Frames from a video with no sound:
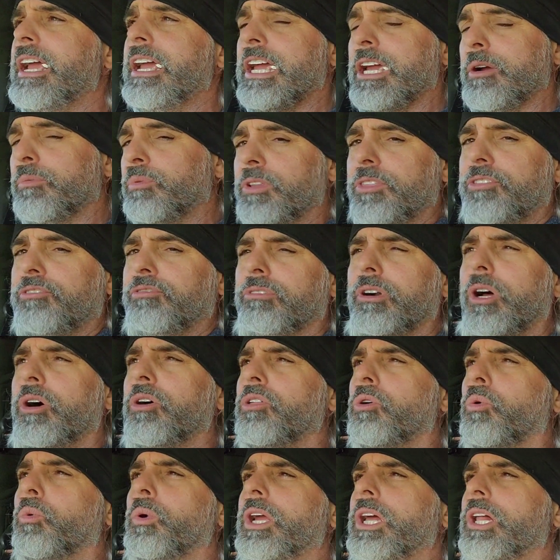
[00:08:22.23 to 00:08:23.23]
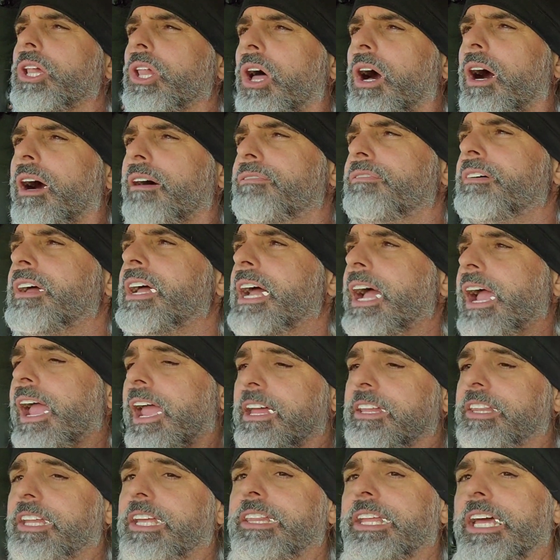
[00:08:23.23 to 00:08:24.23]
it would throw the wheel off,
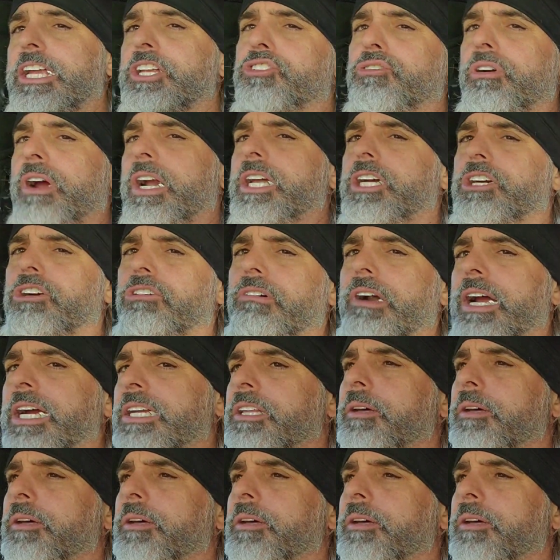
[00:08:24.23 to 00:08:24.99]
and then they try to correct